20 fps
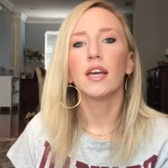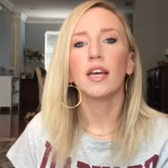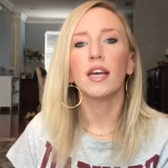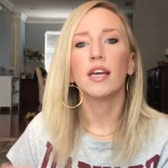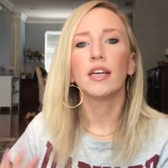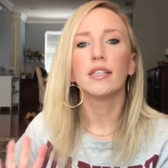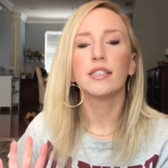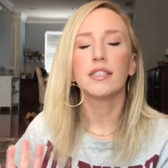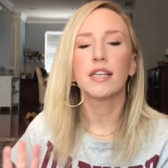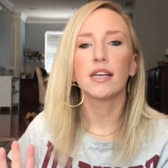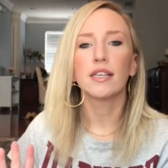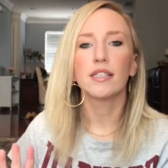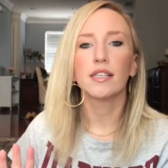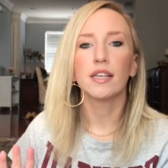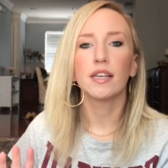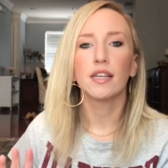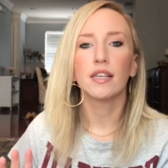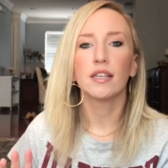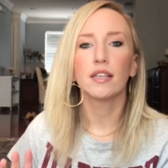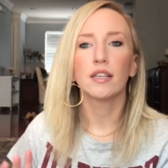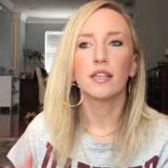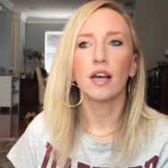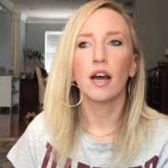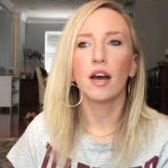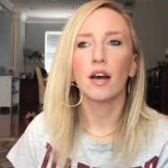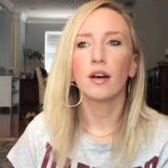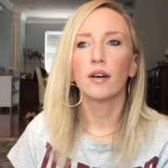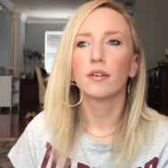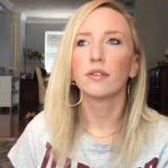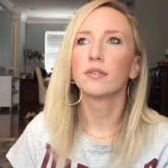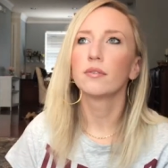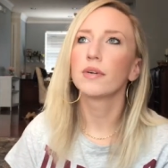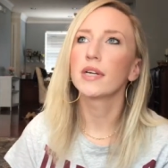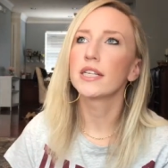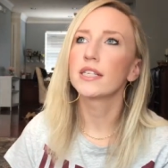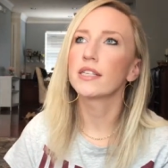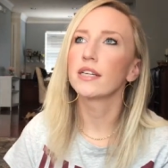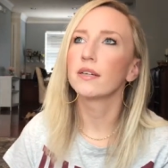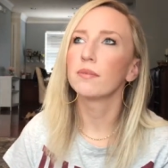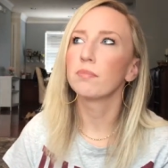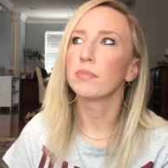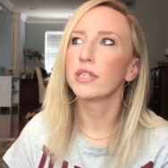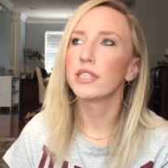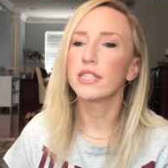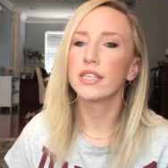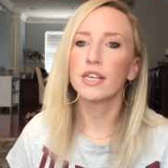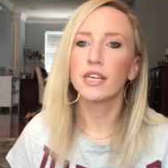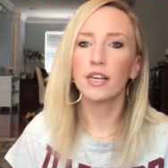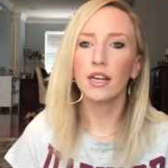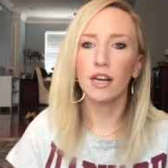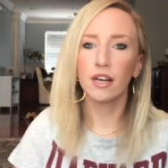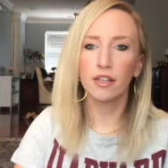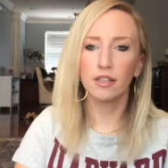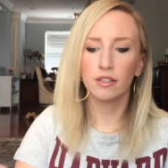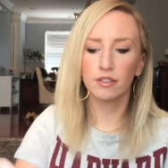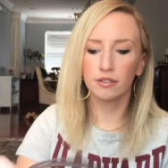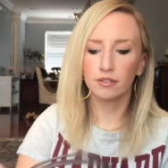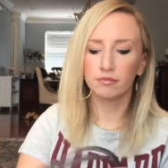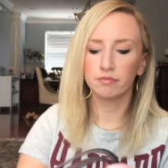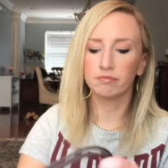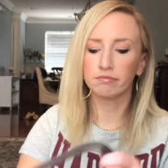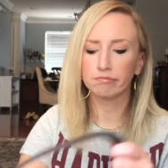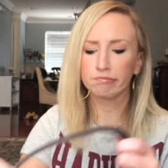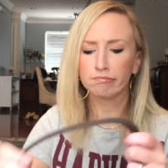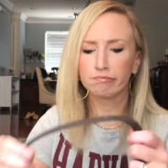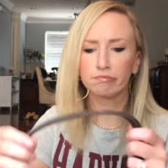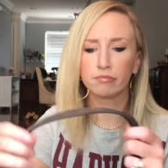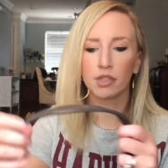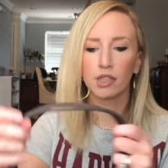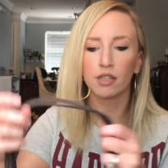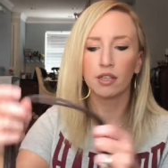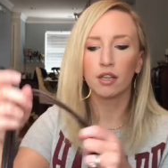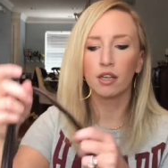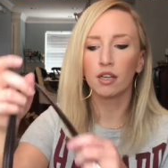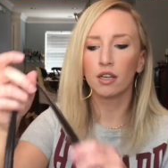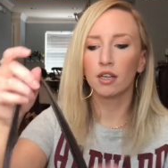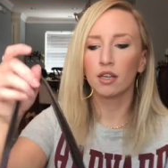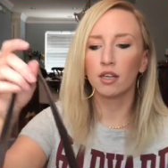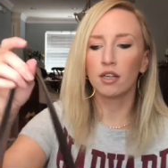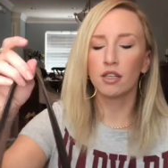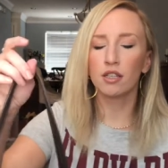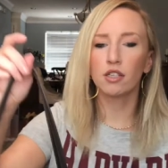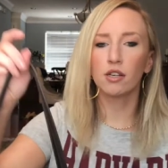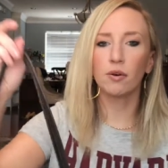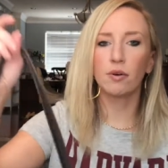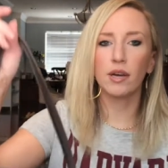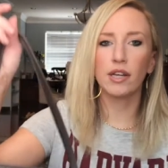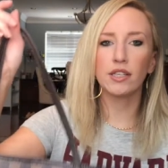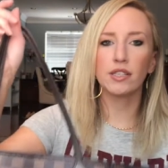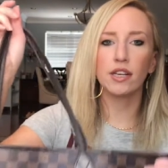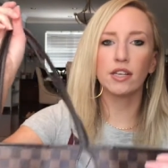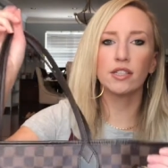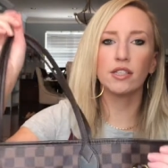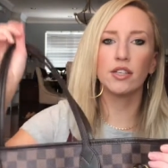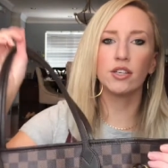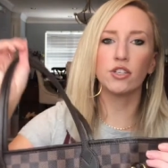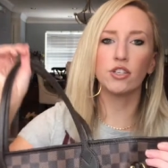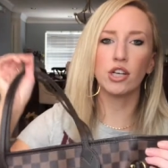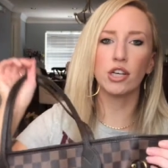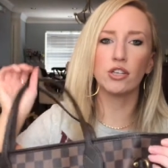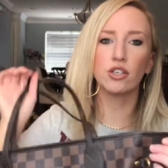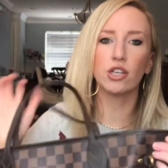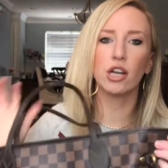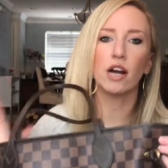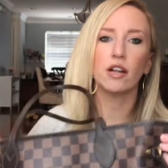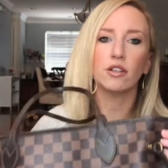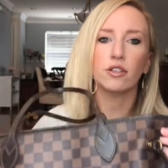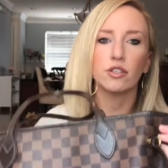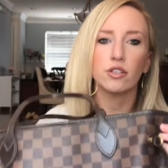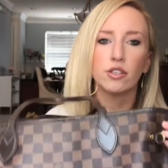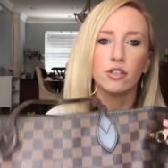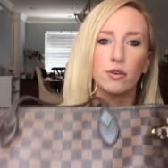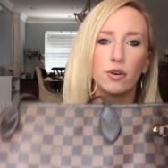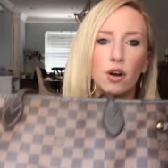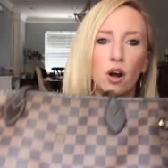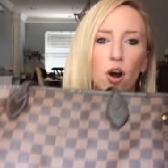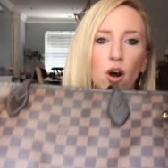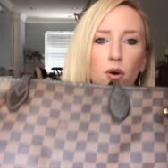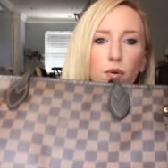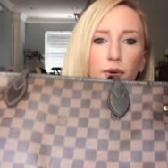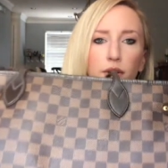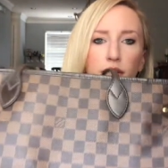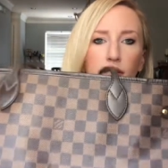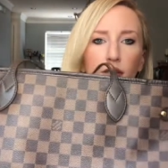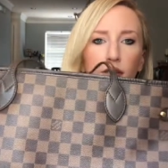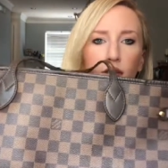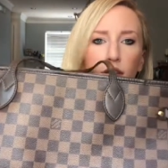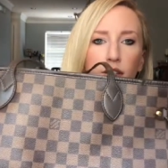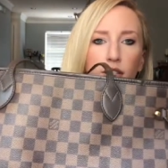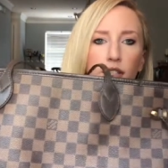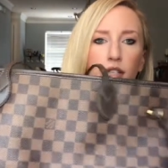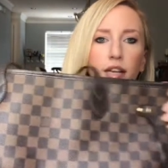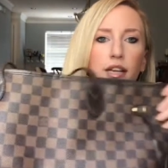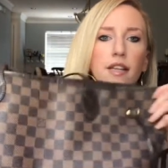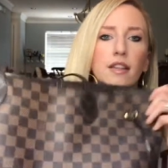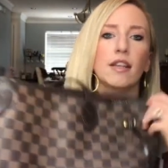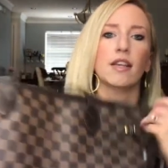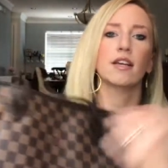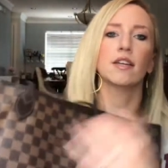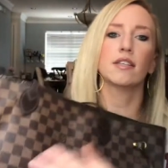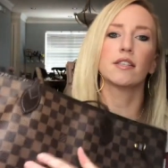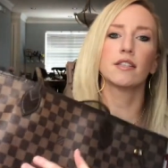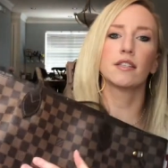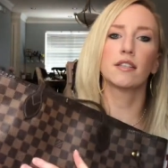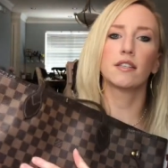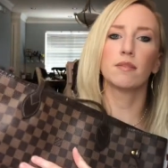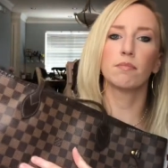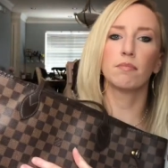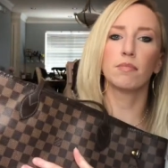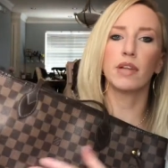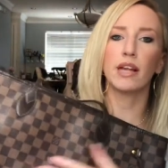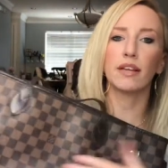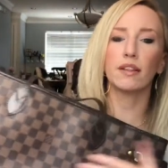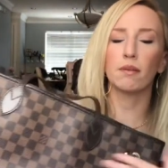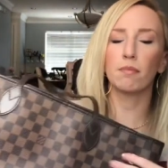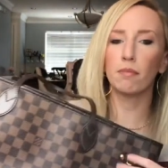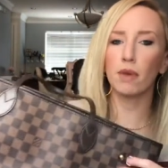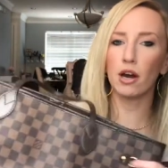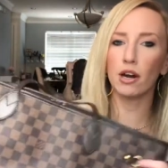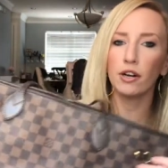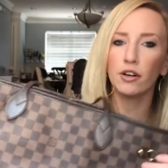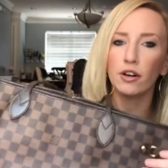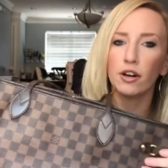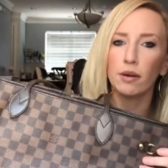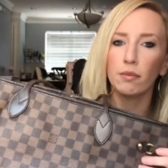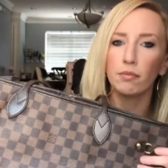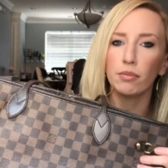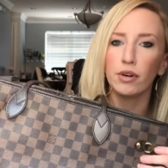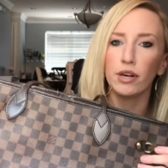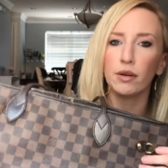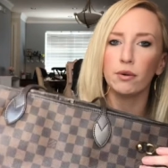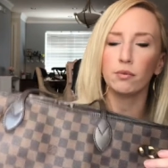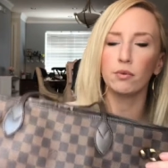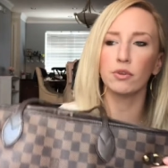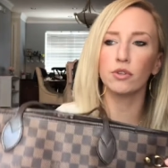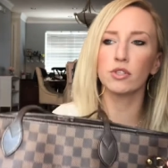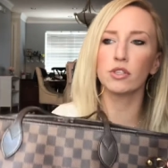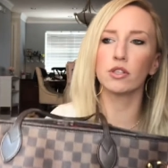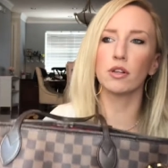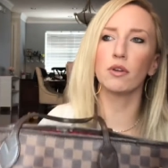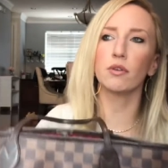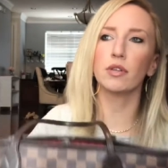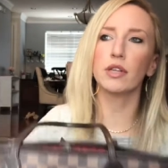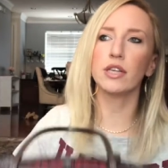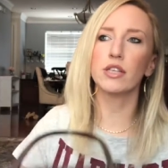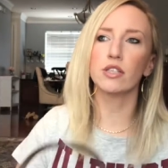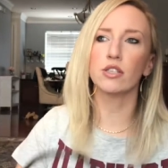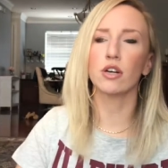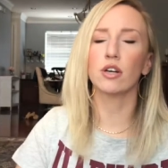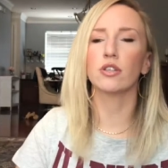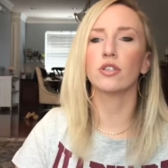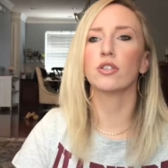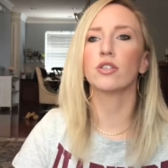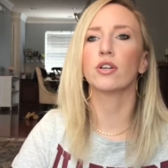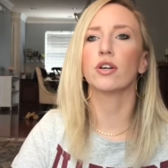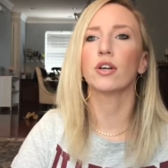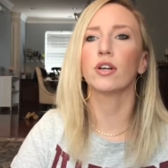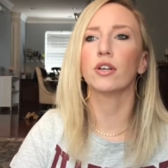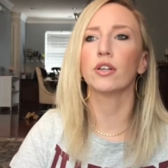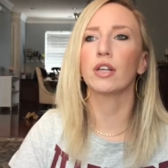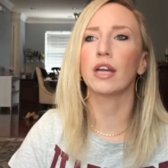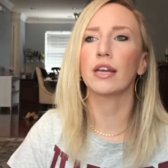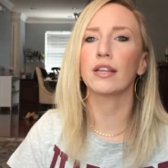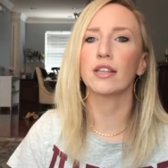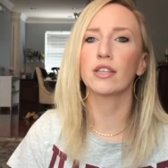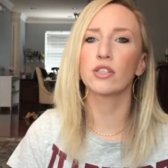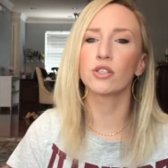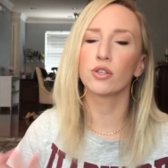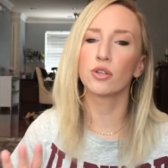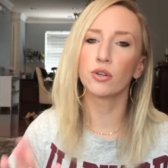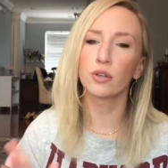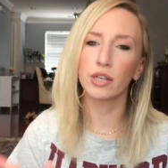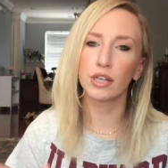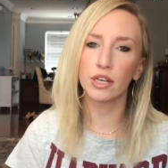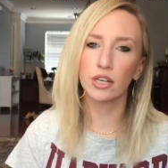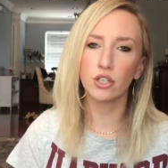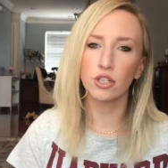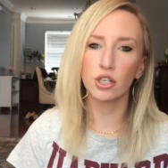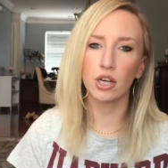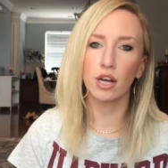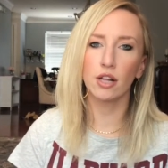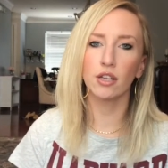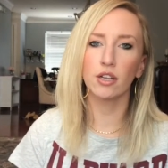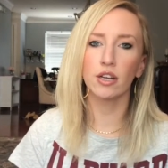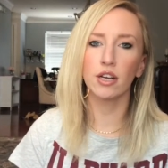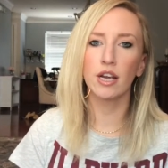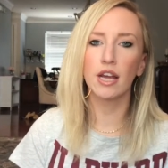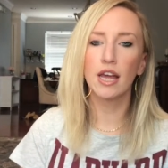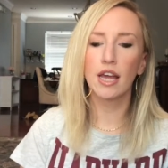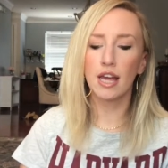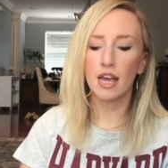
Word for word: it doesn't, uh, what is it, patina? So it doesn't change colors, so it always looks like this. Like the monogram print will slowly start to turn like this greenish color